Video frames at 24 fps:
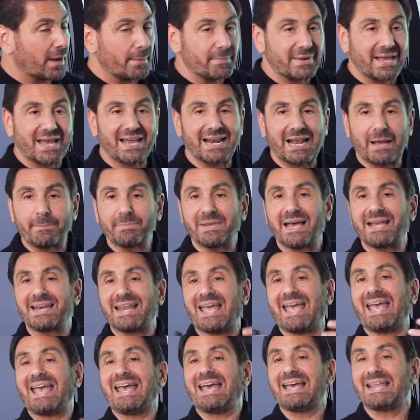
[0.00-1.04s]
I'm not
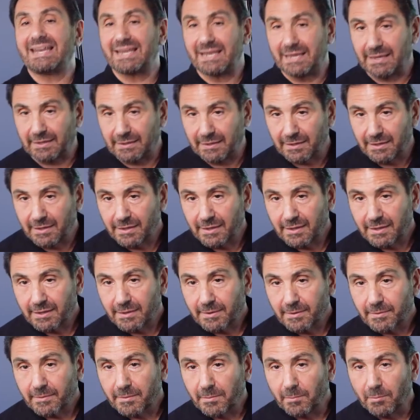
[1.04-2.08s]
adding
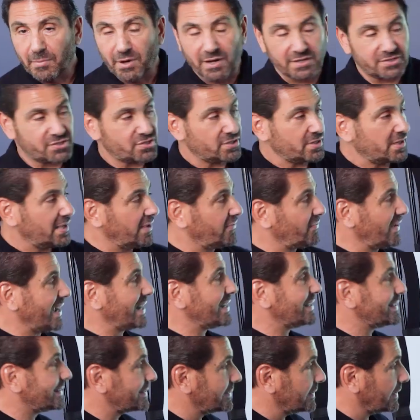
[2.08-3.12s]
much, if
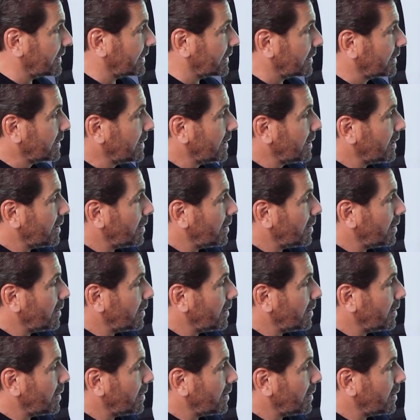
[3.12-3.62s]
anything,